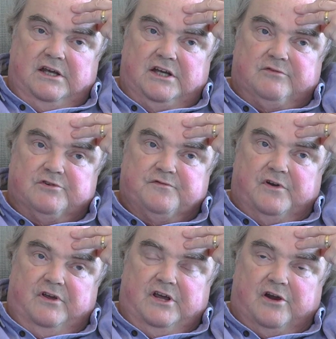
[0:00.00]
it was
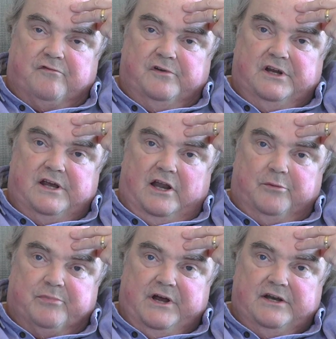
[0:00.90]
very carefully
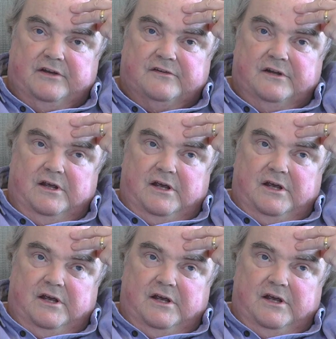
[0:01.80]
calibrated